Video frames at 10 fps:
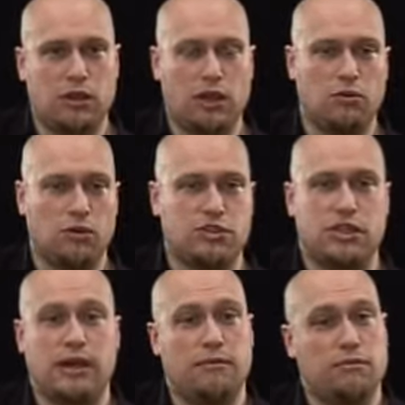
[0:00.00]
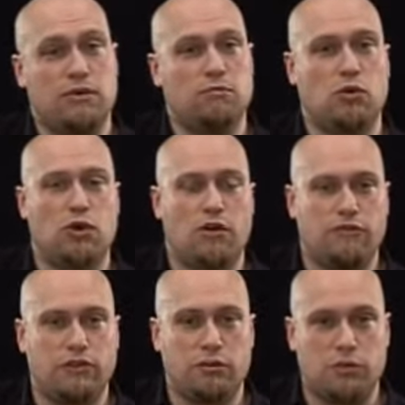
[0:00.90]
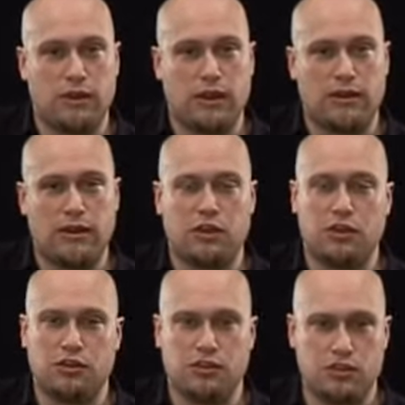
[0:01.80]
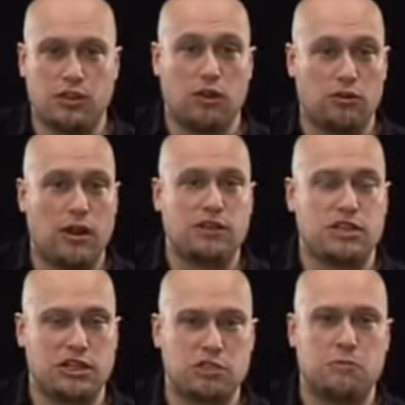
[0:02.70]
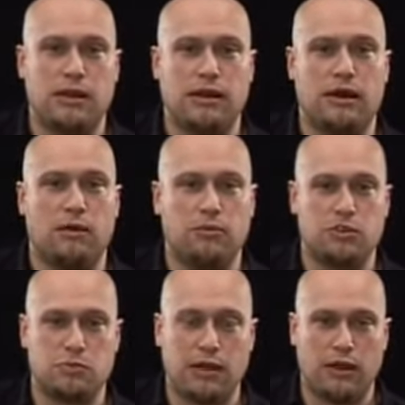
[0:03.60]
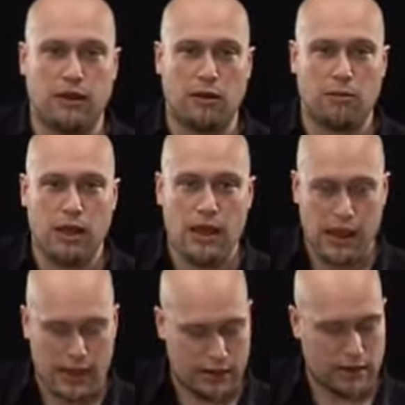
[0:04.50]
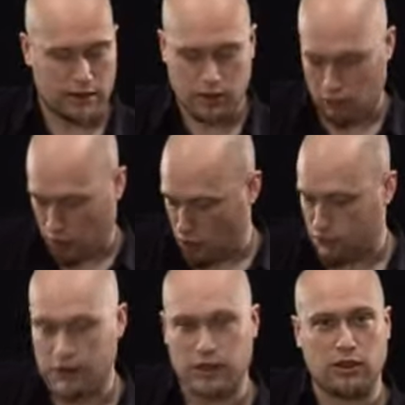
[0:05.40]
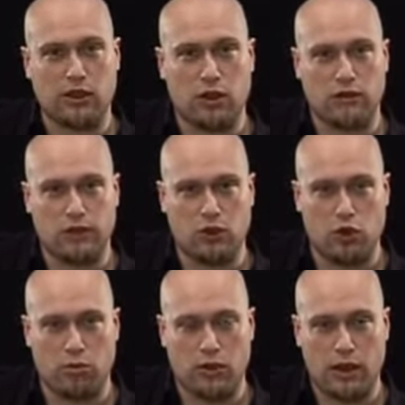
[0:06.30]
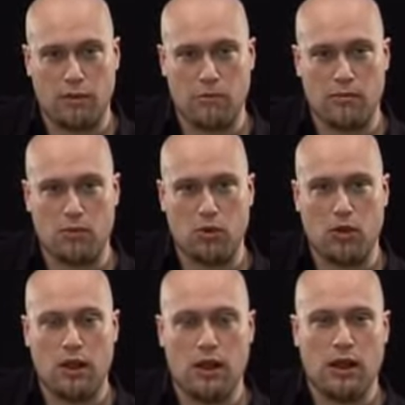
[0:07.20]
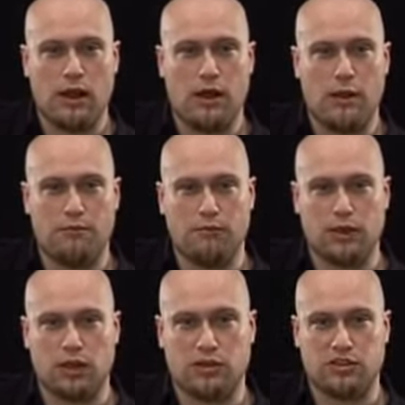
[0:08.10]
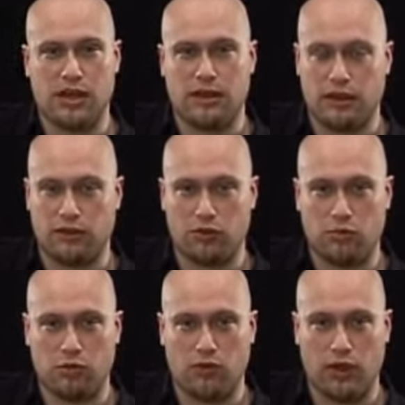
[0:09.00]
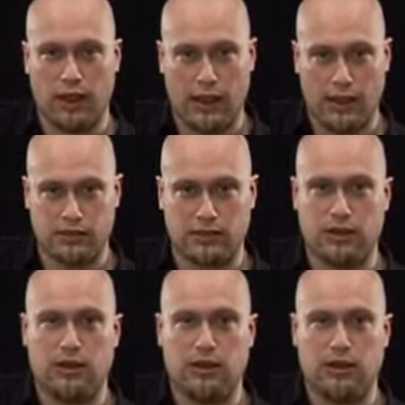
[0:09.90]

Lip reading: know, once you get more confident with it, then you can, you know, gradually speed it up and speed it up, and you know, hopefully you can kind of incorporate a bit more you know, technique from your right hand